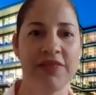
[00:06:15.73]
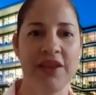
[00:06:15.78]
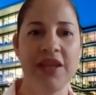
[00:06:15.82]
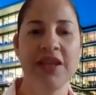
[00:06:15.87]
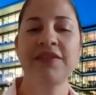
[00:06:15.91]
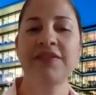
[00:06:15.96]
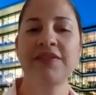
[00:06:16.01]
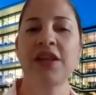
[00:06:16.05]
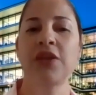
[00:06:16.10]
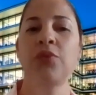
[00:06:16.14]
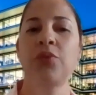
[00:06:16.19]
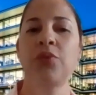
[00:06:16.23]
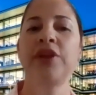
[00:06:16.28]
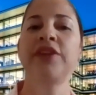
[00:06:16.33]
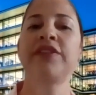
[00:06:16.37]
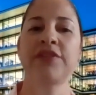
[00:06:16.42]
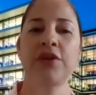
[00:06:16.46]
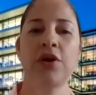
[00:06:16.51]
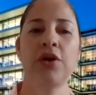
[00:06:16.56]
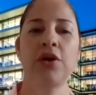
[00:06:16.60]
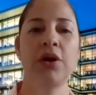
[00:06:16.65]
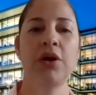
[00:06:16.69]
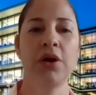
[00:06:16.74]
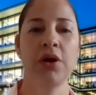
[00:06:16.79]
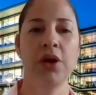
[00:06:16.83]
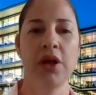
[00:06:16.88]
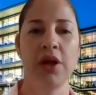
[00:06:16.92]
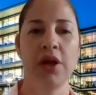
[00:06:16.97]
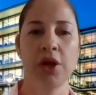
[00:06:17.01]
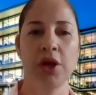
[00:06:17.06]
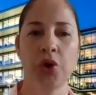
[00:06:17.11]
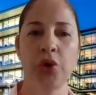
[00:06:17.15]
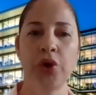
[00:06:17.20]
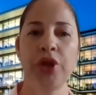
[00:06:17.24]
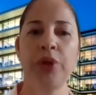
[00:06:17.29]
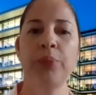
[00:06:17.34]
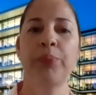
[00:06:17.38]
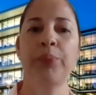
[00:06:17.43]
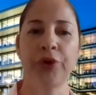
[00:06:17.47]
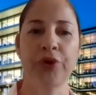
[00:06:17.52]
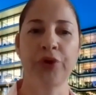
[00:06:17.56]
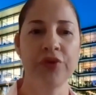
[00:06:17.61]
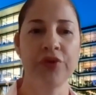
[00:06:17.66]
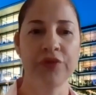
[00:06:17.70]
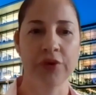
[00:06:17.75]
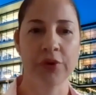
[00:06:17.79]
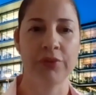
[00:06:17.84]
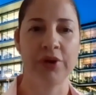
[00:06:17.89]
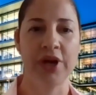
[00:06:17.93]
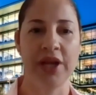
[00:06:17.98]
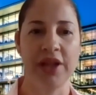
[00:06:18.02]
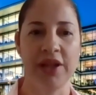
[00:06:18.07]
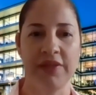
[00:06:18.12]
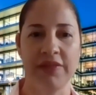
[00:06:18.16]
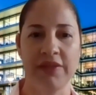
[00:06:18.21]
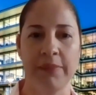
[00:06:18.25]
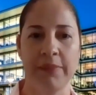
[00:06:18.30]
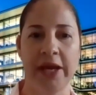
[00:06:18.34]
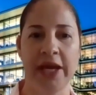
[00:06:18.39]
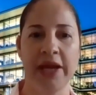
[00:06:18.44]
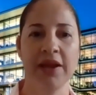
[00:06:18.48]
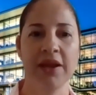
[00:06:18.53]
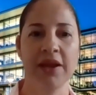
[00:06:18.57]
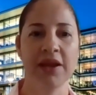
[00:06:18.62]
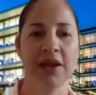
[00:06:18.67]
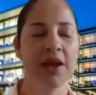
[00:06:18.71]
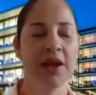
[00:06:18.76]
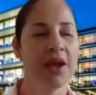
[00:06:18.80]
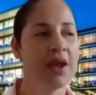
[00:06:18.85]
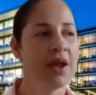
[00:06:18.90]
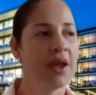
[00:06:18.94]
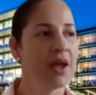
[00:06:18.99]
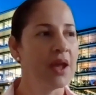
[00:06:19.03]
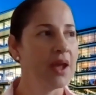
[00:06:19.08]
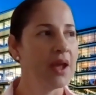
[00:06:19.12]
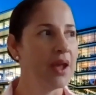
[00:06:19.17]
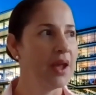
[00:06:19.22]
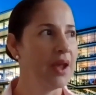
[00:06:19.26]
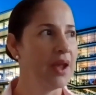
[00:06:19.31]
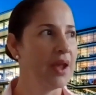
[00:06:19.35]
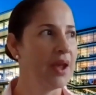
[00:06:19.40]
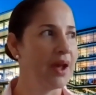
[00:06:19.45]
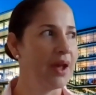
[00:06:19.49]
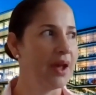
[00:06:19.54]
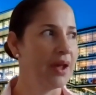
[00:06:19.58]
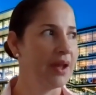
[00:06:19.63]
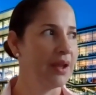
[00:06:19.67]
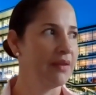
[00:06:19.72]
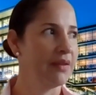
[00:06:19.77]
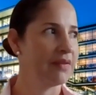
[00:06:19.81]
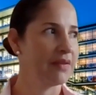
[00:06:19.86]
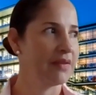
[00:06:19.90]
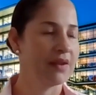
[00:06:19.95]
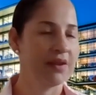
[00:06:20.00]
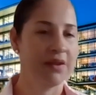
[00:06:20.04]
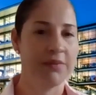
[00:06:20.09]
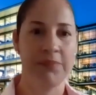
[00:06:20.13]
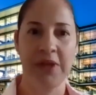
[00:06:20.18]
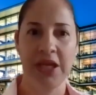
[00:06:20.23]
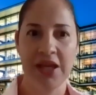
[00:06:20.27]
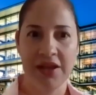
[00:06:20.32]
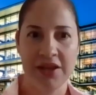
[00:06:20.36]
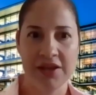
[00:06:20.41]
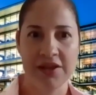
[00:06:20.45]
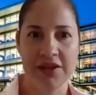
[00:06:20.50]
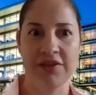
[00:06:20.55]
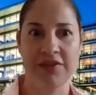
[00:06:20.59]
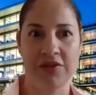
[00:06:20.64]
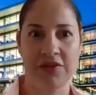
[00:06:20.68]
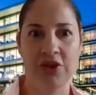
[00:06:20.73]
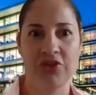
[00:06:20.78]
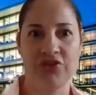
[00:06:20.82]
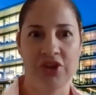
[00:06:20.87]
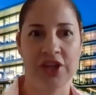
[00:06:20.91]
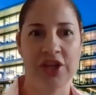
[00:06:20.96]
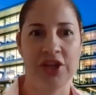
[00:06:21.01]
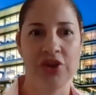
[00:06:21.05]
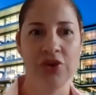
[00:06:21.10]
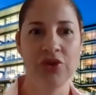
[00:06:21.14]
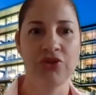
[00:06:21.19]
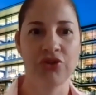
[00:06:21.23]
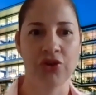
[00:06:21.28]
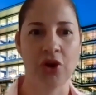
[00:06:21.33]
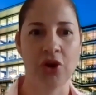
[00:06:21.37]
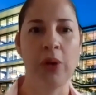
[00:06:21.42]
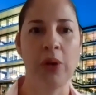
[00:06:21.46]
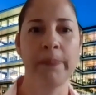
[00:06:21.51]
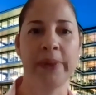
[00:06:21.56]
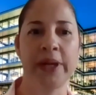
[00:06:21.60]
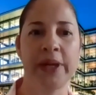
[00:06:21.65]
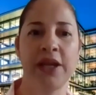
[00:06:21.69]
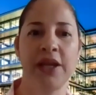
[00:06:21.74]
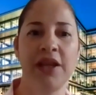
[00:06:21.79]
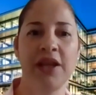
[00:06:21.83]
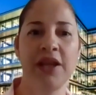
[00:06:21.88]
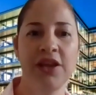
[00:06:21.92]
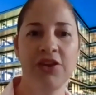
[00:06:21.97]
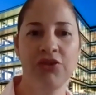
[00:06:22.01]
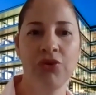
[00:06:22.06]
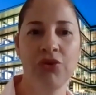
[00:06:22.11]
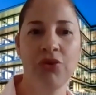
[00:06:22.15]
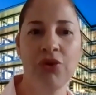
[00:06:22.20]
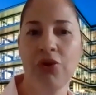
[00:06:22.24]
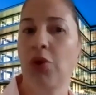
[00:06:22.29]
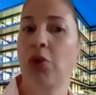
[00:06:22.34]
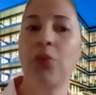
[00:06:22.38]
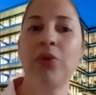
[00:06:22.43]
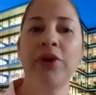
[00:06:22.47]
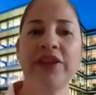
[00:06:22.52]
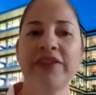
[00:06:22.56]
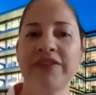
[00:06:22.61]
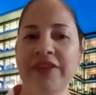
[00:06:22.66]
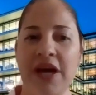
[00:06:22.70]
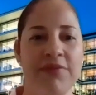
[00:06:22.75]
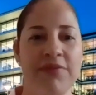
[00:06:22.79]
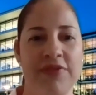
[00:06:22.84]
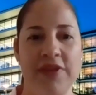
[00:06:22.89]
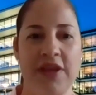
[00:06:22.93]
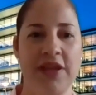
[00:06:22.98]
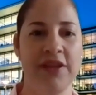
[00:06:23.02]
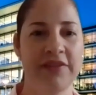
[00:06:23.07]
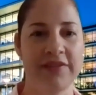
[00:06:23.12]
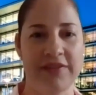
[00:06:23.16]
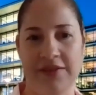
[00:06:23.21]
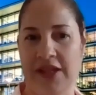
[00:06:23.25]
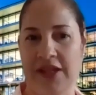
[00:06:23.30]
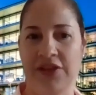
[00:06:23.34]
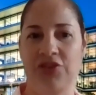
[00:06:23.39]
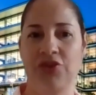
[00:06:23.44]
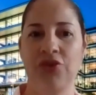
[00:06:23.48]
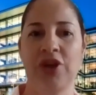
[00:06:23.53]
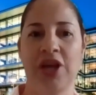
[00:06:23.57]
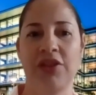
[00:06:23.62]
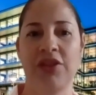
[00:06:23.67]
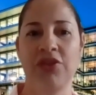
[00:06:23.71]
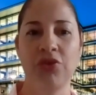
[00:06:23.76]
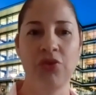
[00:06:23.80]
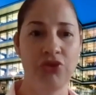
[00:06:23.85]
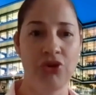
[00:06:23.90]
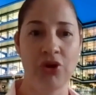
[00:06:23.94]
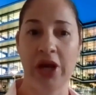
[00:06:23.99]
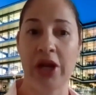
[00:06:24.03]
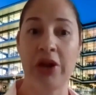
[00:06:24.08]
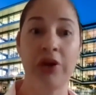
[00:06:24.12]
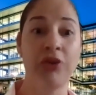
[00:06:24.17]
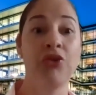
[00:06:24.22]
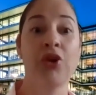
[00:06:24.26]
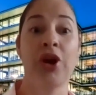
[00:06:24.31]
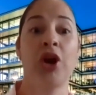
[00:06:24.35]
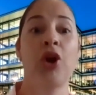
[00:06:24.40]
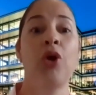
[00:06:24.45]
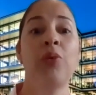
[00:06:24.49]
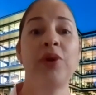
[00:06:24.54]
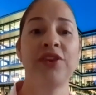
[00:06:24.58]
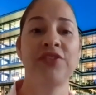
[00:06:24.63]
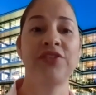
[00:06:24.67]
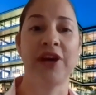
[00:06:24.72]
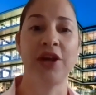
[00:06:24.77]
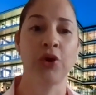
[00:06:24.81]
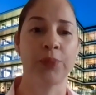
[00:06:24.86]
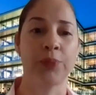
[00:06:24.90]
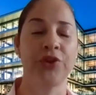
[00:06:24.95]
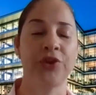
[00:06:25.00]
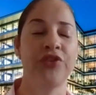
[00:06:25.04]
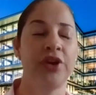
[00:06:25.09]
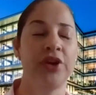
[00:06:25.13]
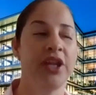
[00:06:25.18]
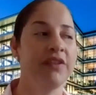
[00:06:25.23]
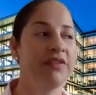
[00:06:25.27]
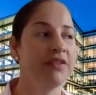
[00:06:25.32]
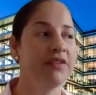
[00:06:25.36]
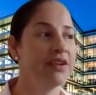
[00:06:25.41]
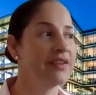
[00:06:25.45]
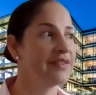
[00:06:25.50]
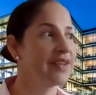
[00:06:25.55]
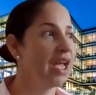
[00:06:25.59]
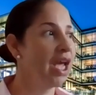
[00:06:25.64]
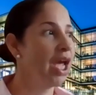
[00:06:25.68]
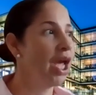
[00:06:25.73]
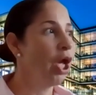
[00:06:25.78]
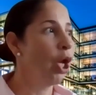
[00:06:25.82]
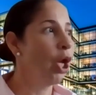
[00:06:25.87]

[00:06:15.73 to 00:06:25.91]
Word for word: Things that we saw uh, could improve already in the bank. Uh, and being such a huge company, you always have things that you can do. You can, you can always find opportunities.